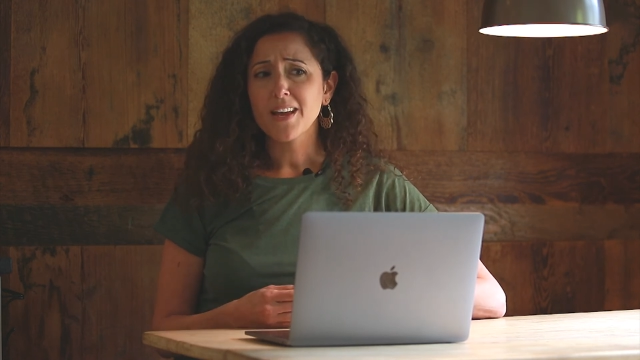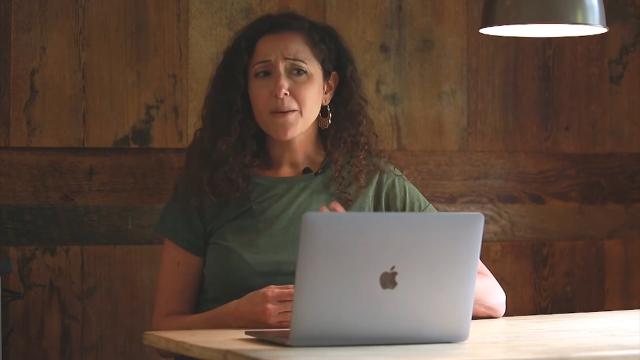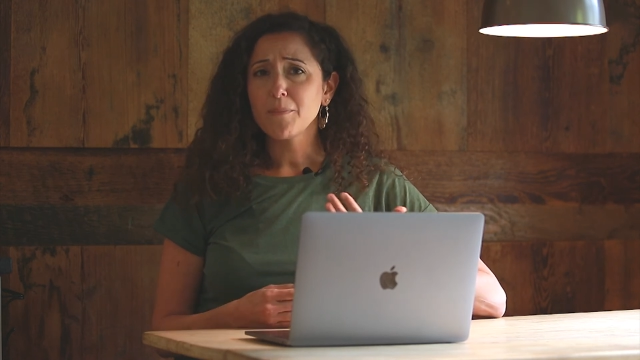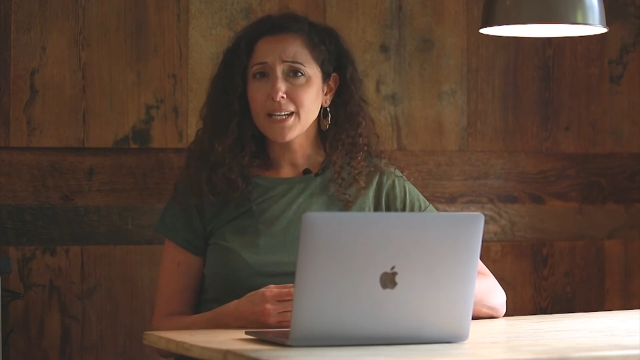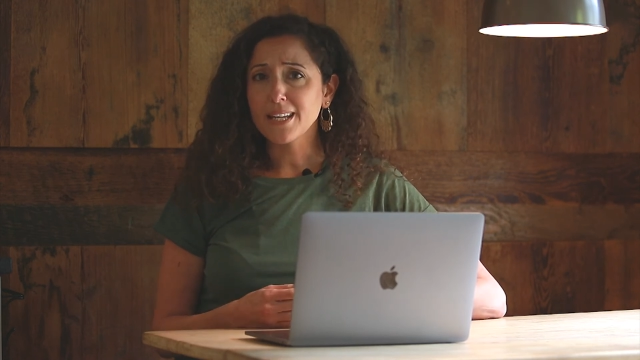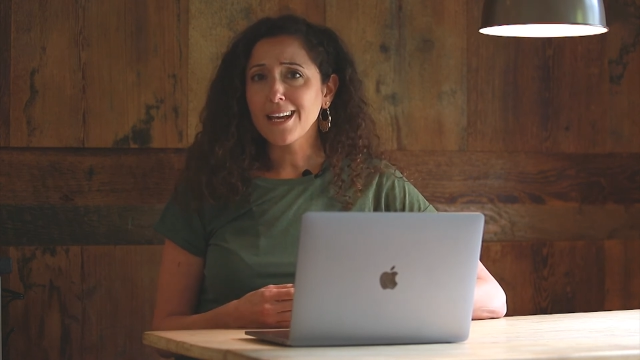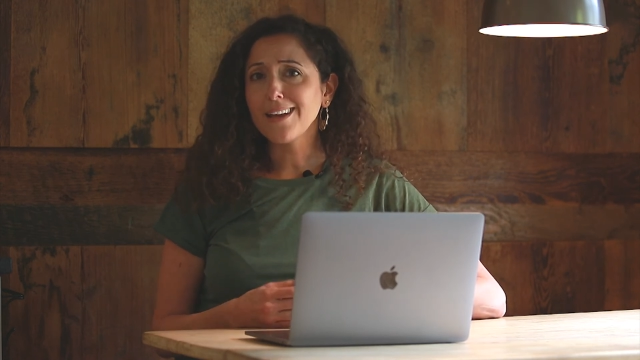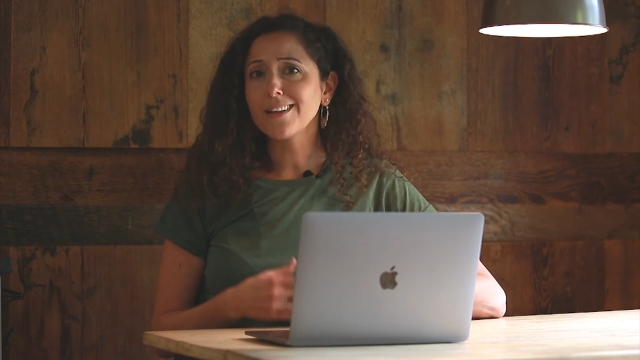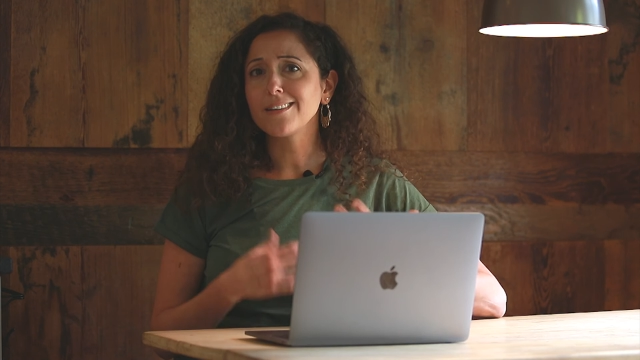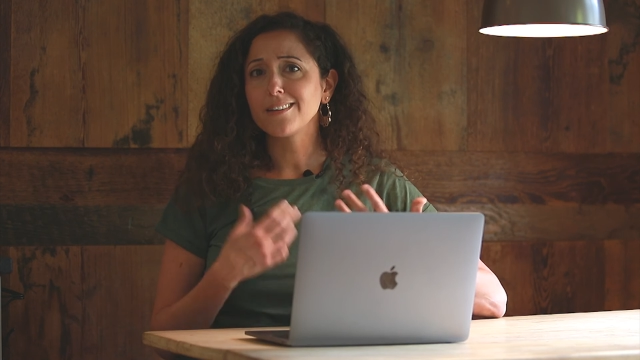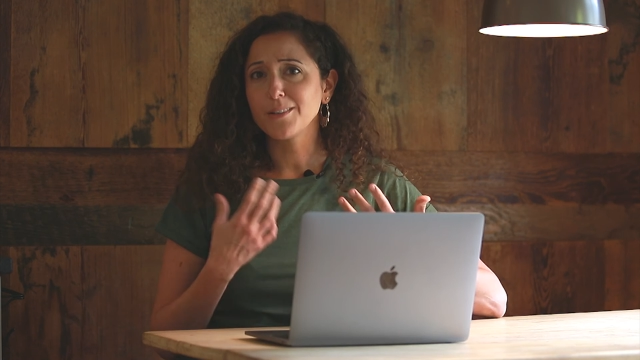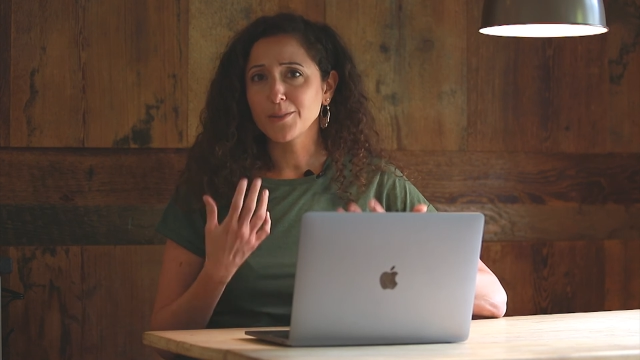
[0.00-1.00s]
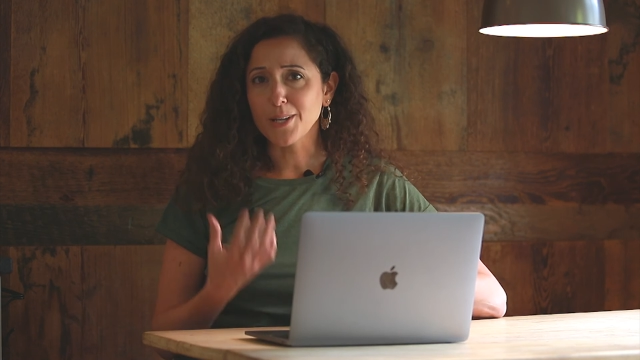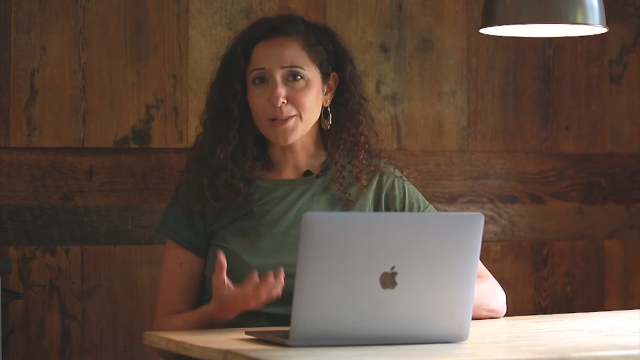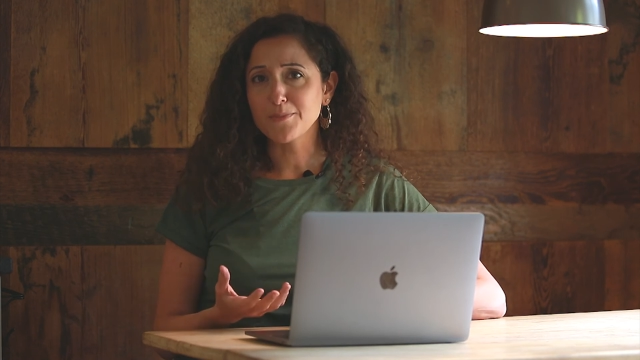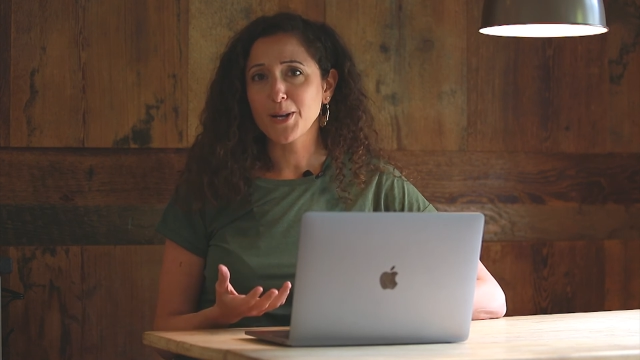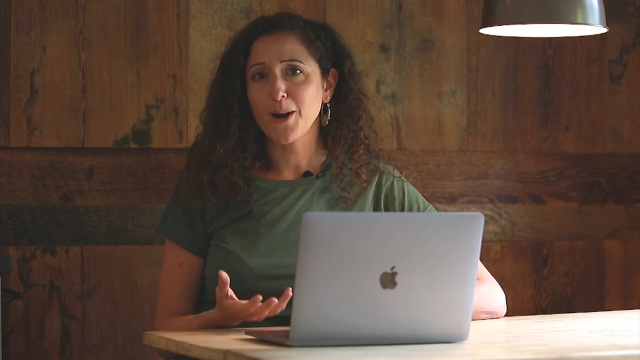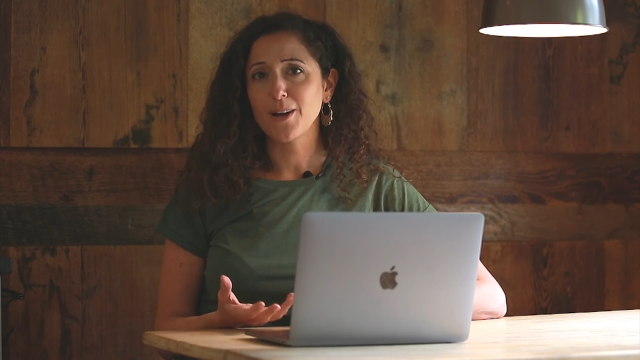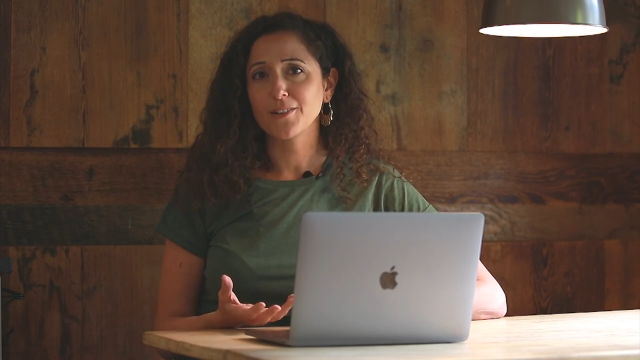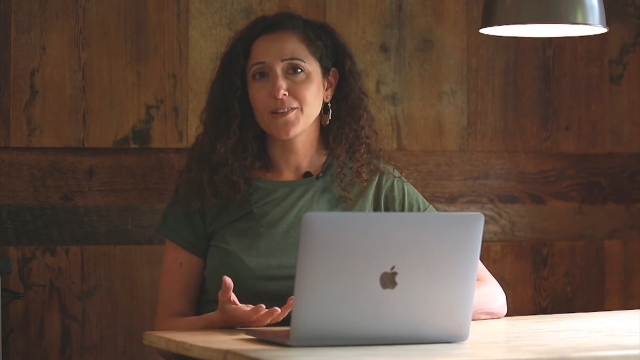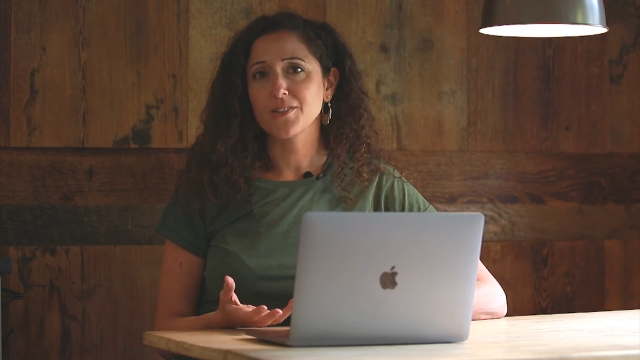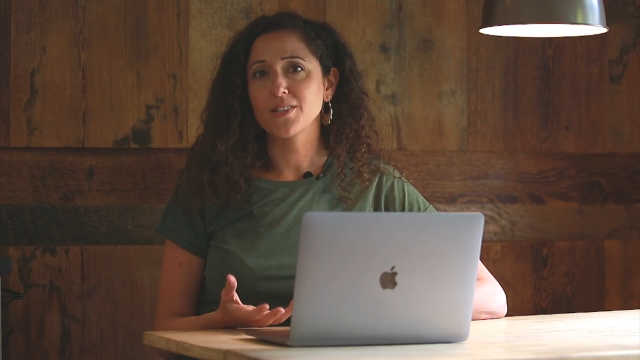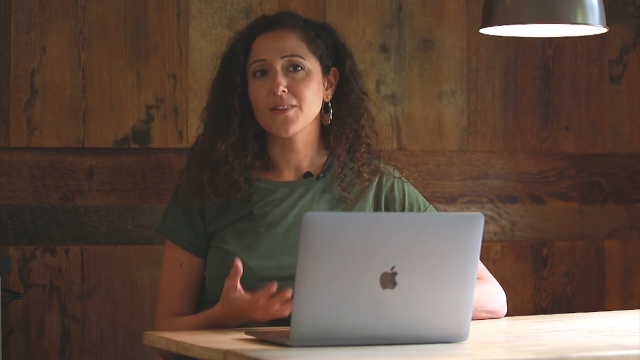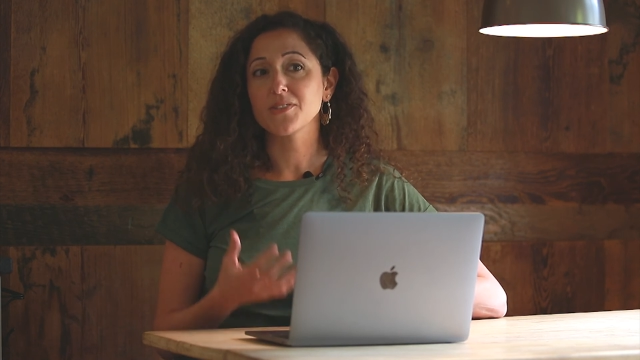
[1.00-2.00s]
But again, not to be hard on
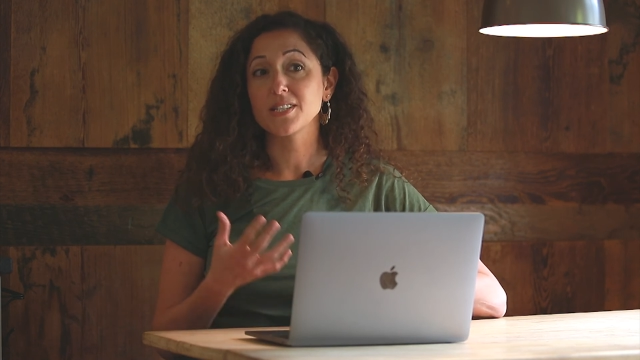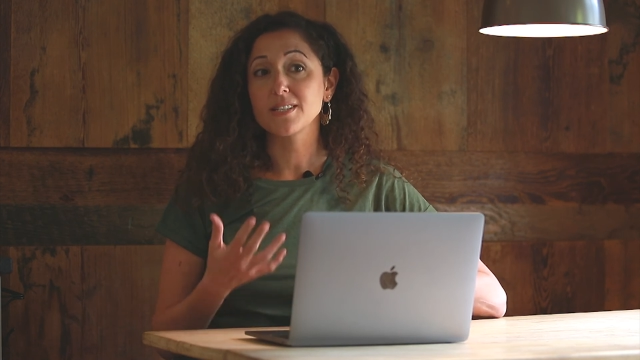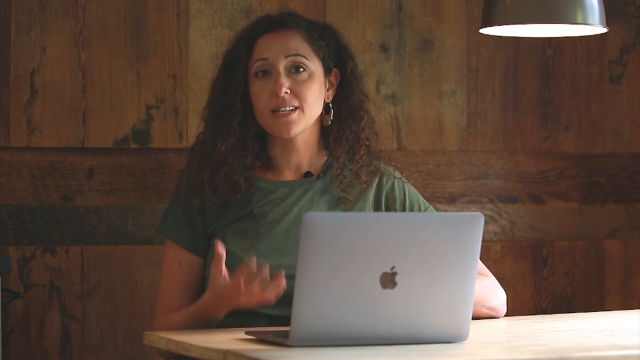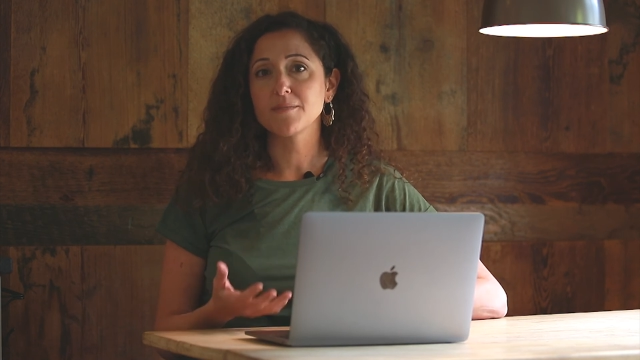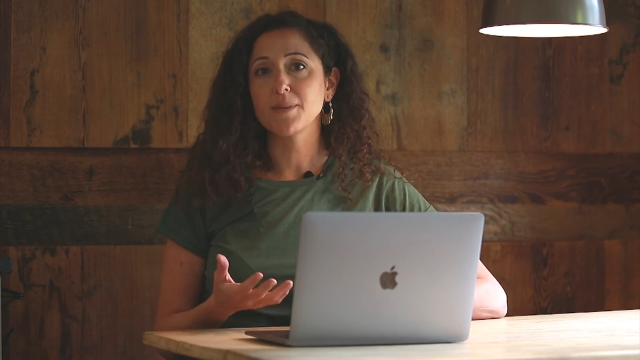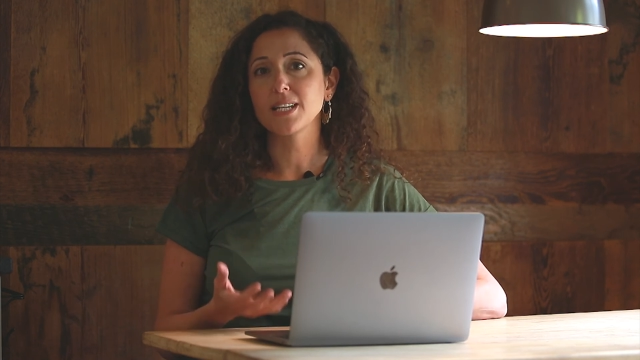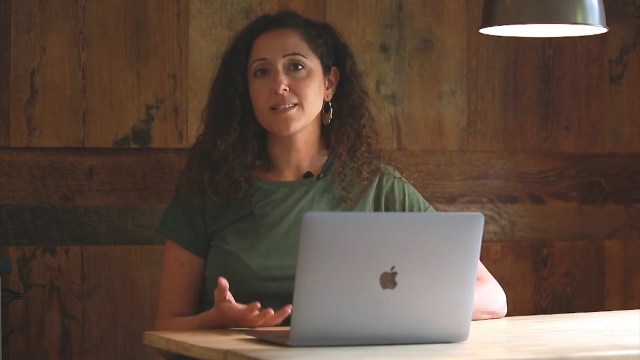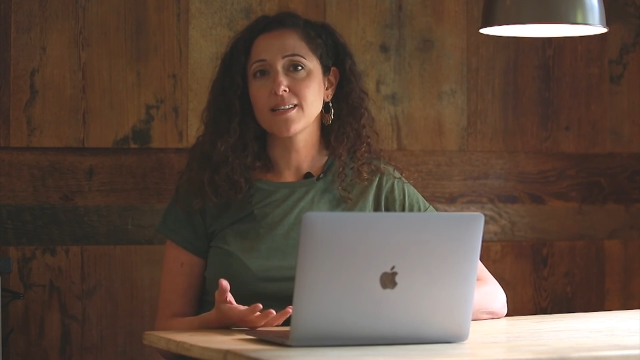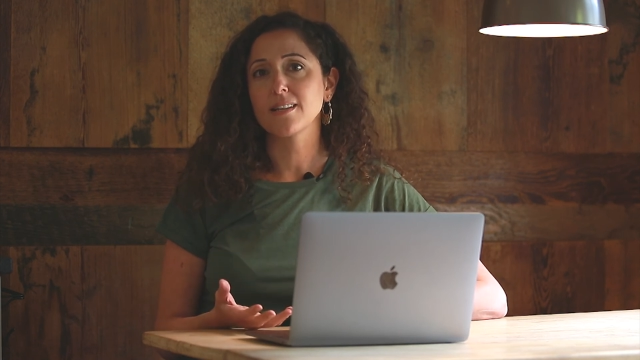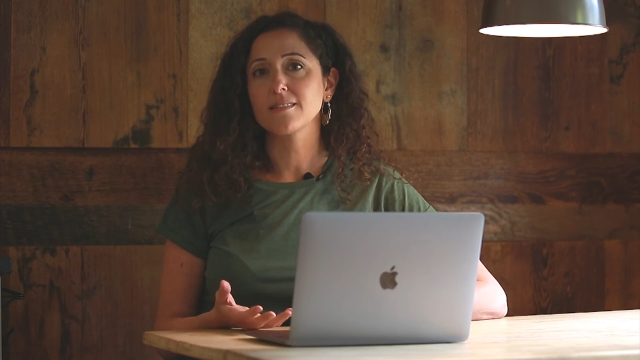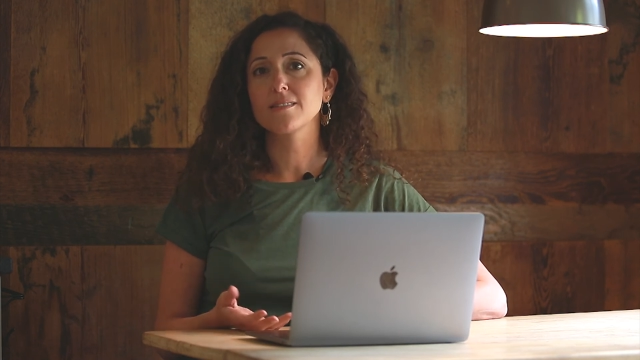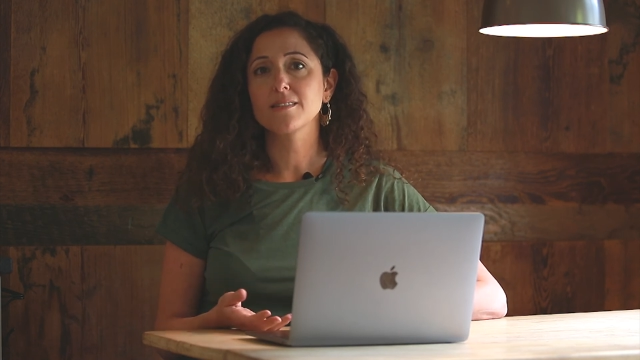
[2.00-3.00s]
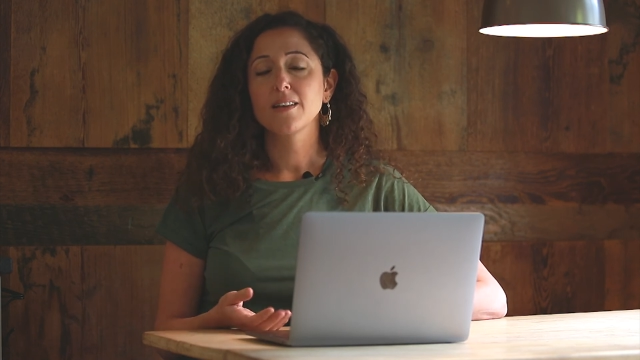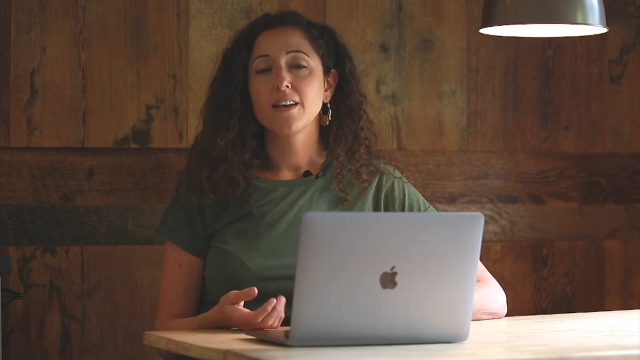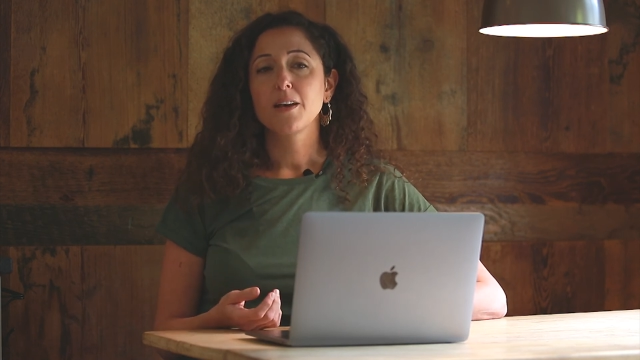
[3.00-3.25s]
ourselves, it does make sense